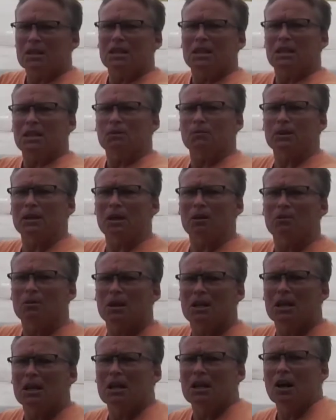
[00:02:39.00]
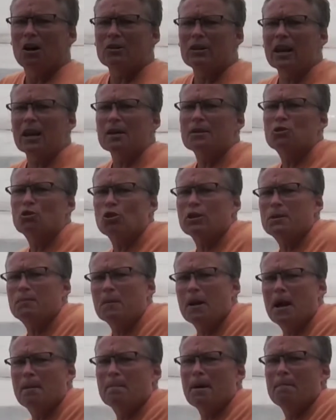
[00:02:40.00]
Here we go. Okay, Treats
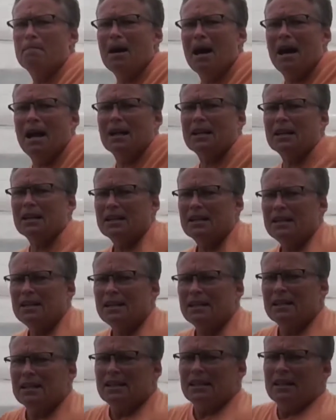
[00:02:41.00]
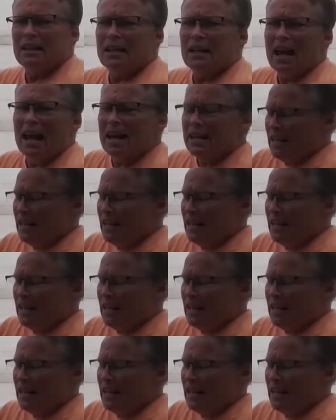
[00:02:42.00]
behind my back. And